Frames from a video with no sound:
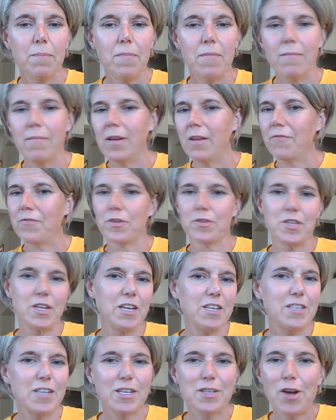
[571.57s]
If there's any
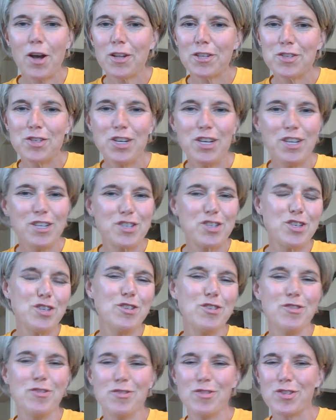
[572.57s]
technology
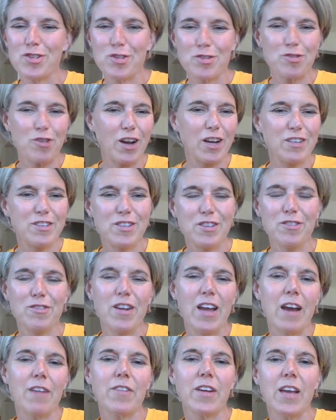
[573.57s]
issues, trying to
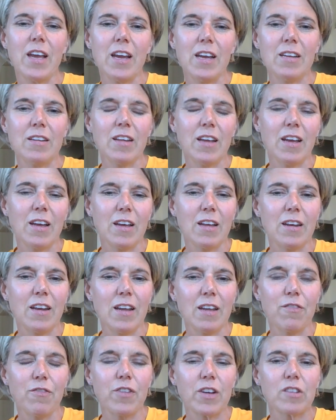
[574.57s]
navigate
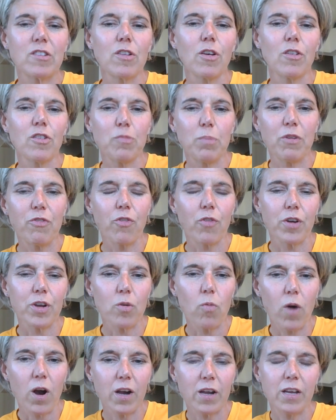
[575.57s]
and fix those before you
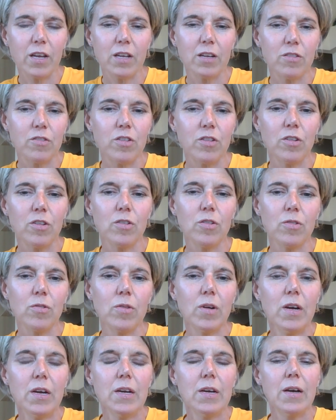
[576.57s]
walk into
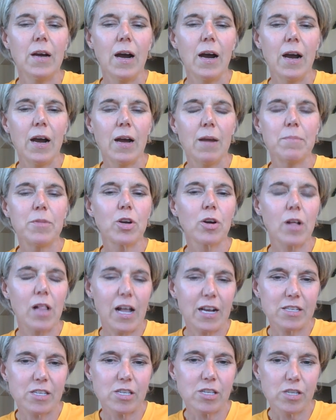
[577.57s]
your
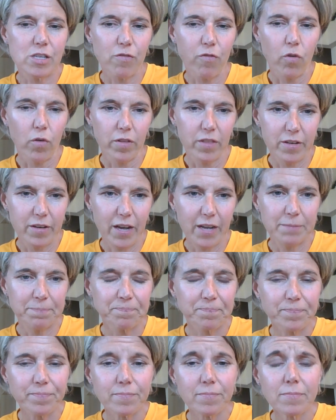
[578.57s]
classes for the day.
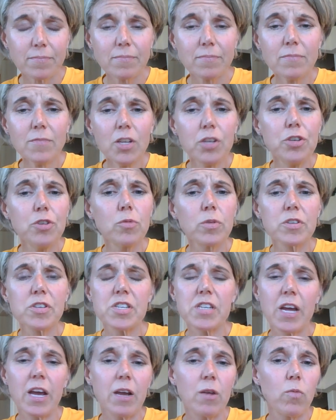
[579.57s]
You will
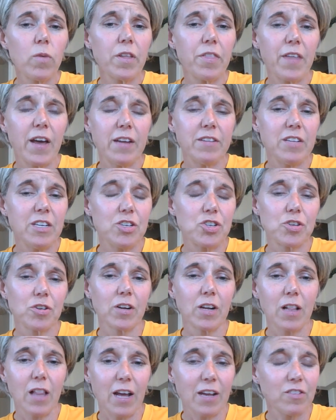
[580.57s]
stay with that teacher in
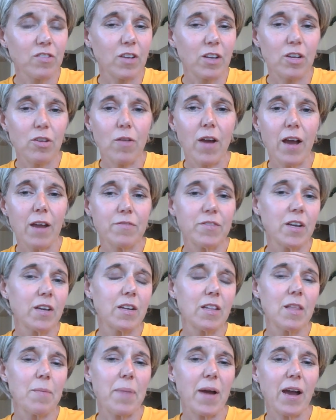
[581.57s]
class like you have done in
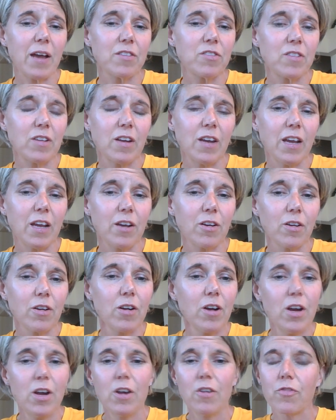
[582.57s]
the past in Anchor
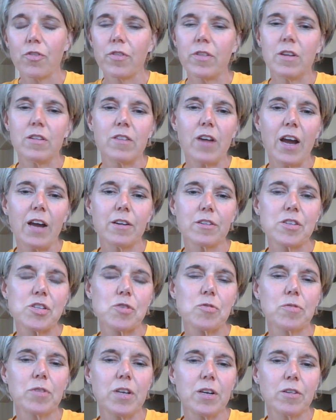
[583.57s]
for the entire
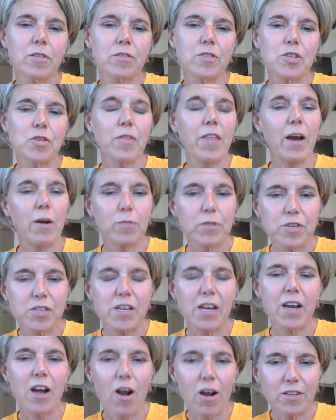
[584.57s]
school year, so that will stay
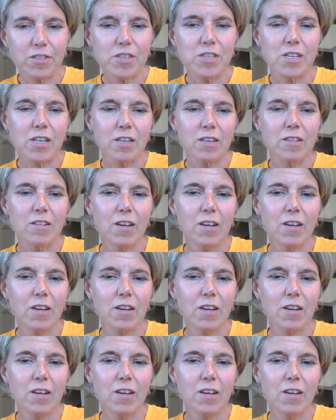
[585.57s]
constant